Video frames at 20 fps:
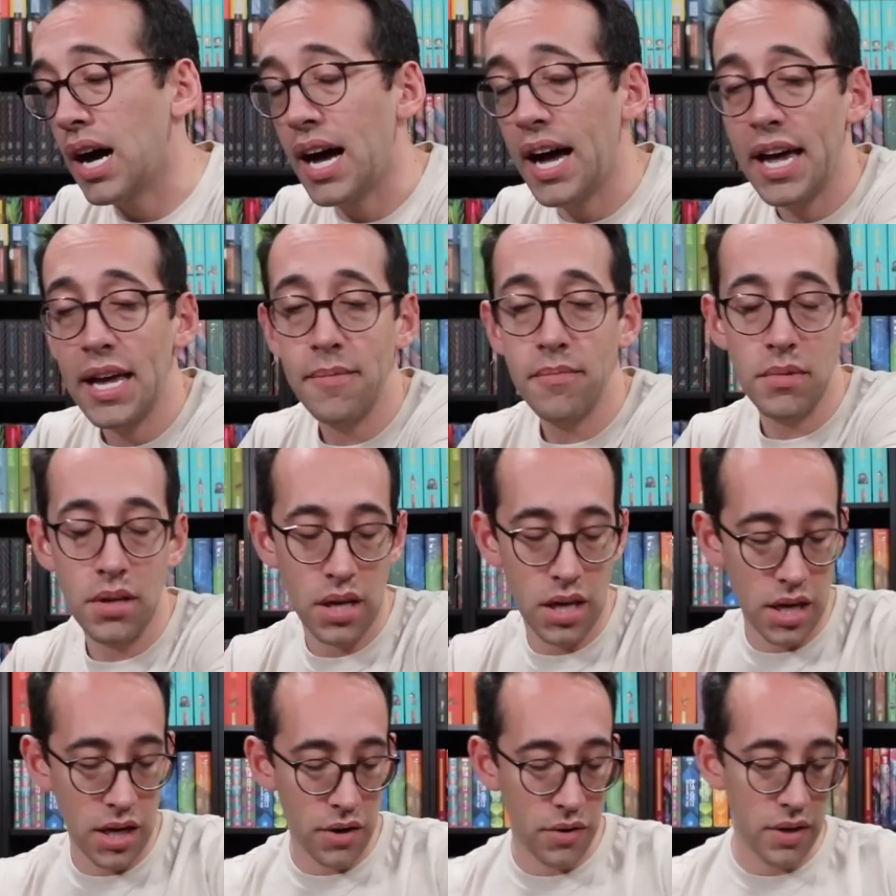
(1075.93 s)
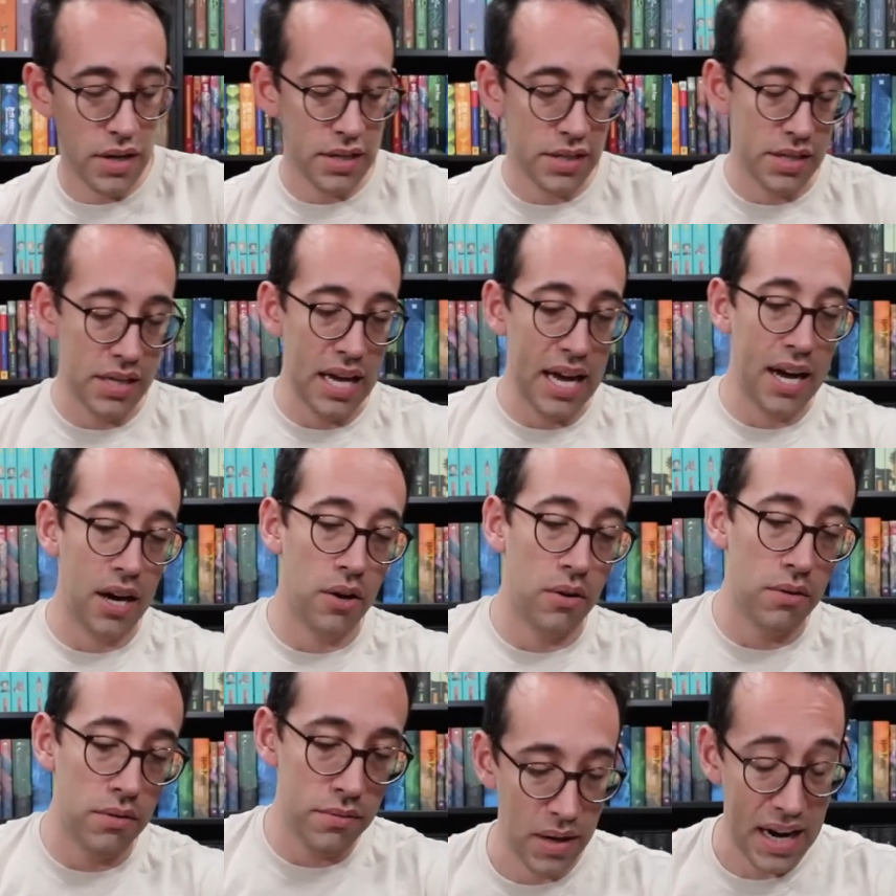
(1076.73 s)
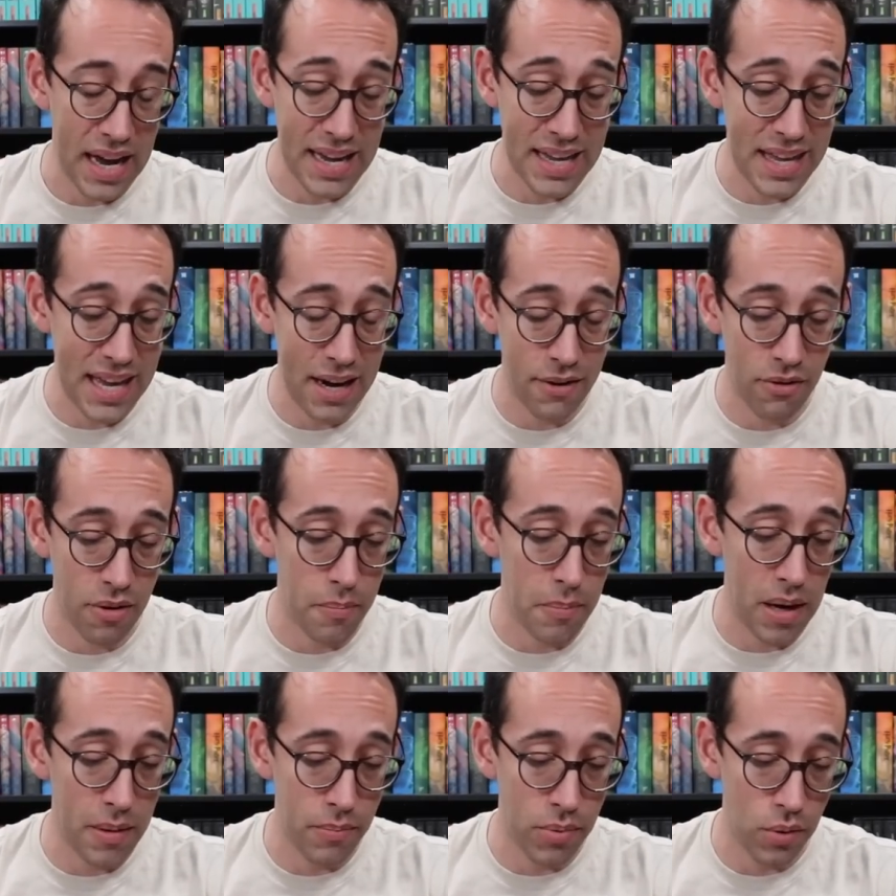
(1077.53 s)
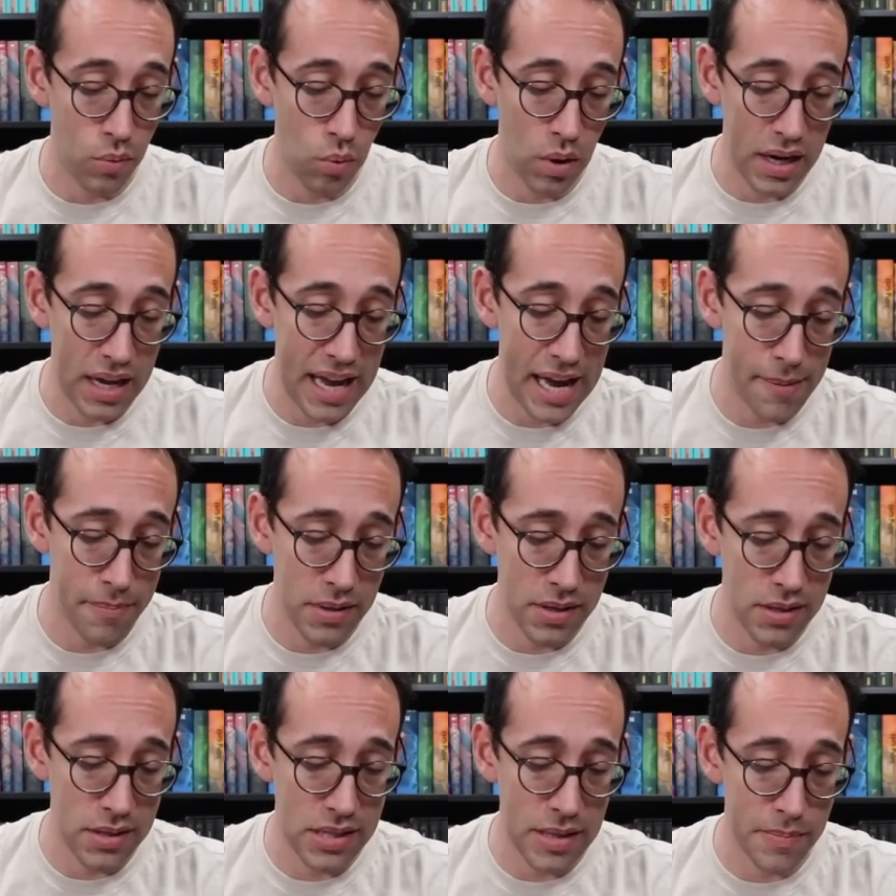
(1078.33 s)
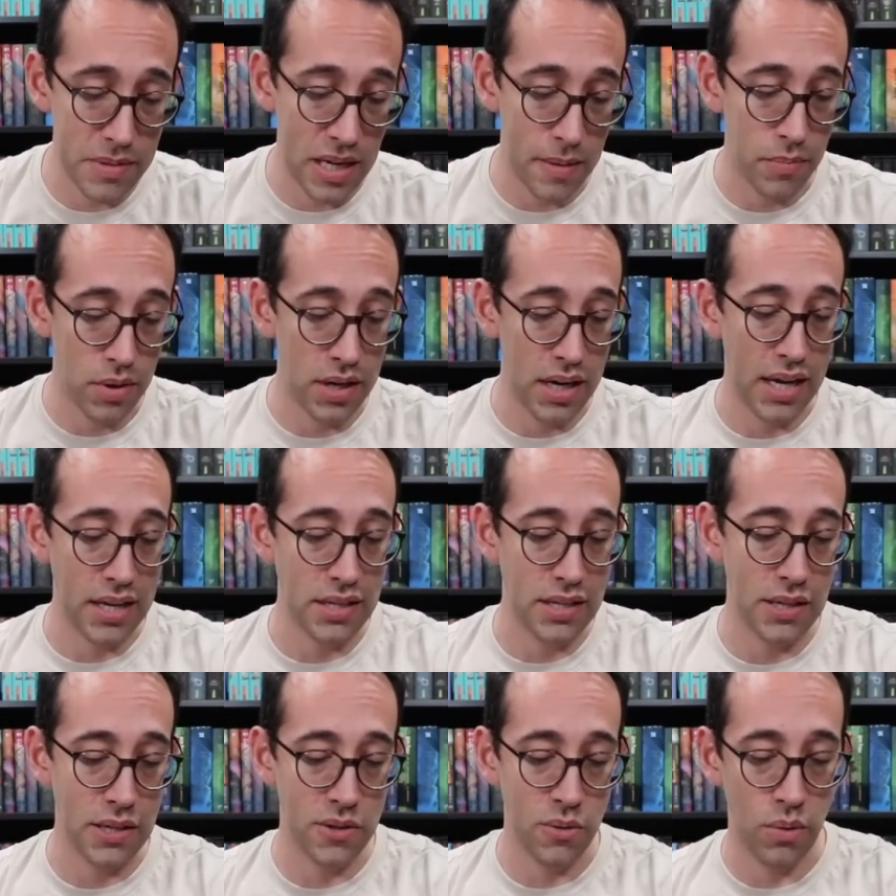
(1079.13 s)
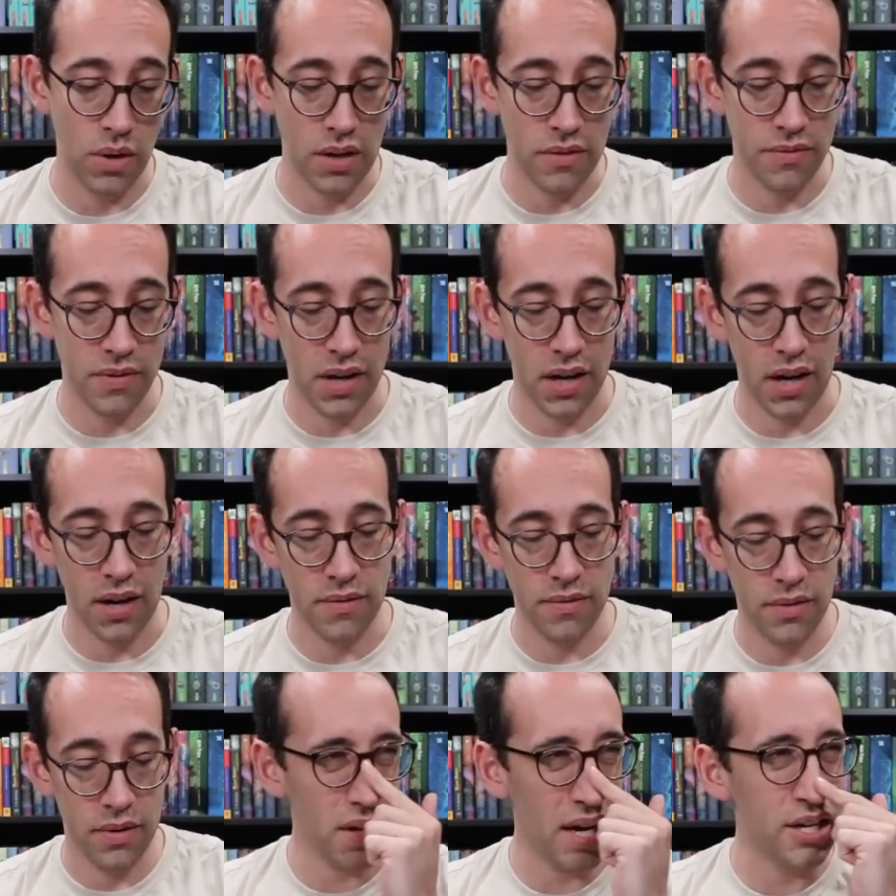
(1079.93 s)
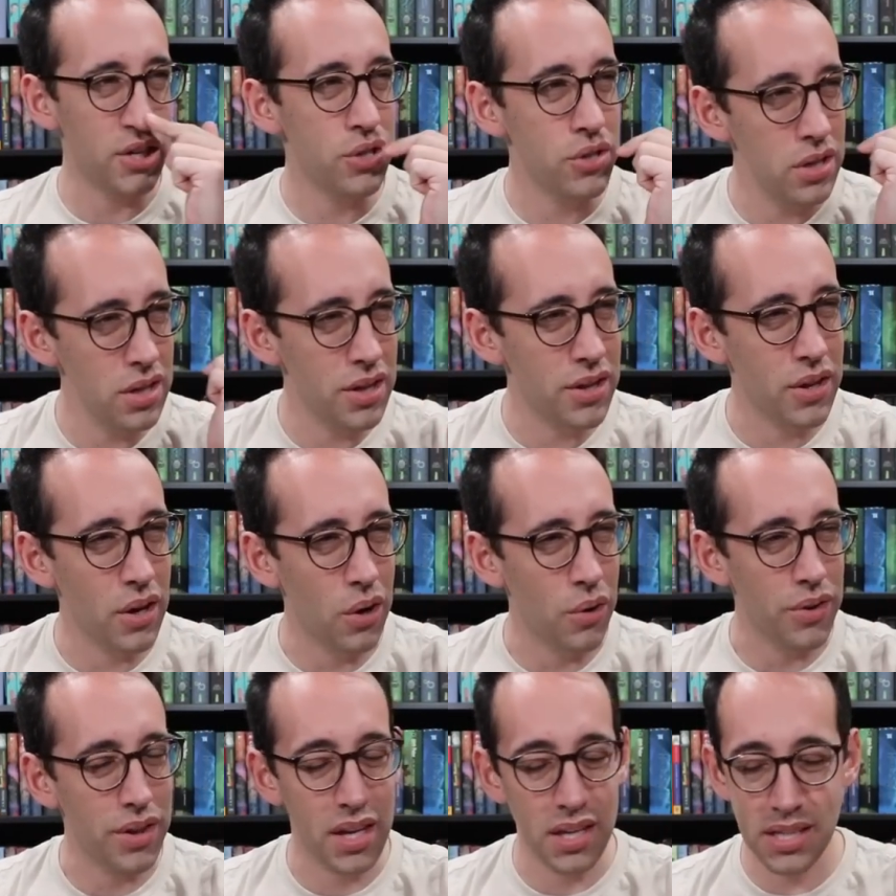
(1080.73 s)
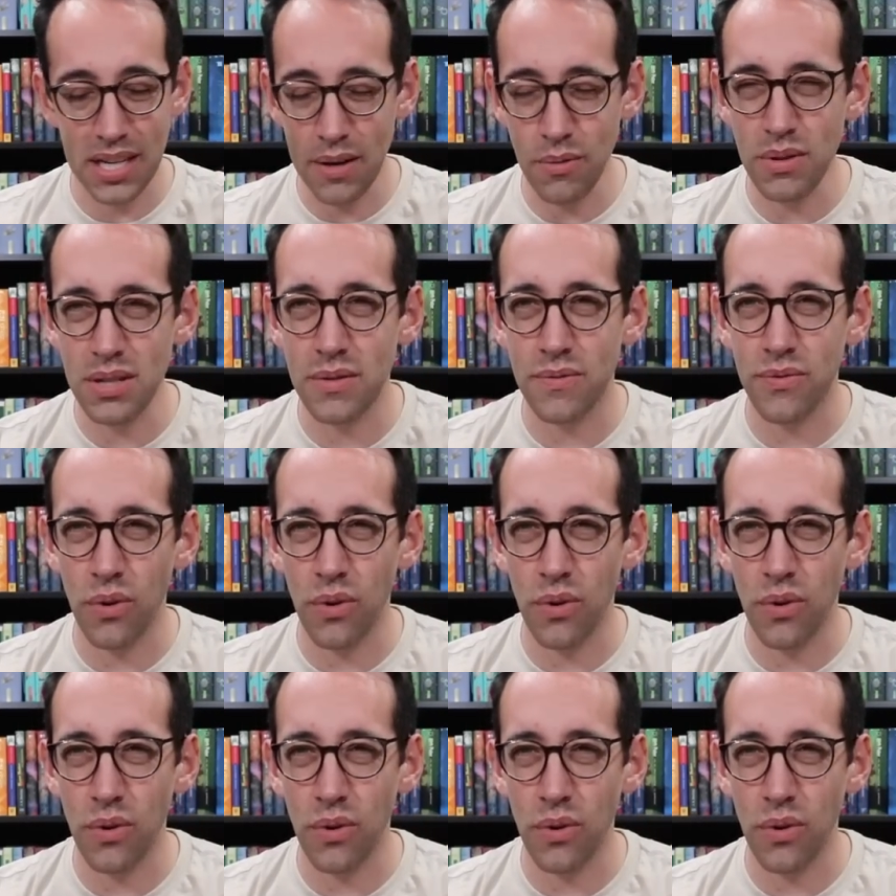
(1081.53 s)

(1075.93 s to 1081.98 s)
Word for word: I'm curious now, but I can't remember what happened September 1925. I should though, because that was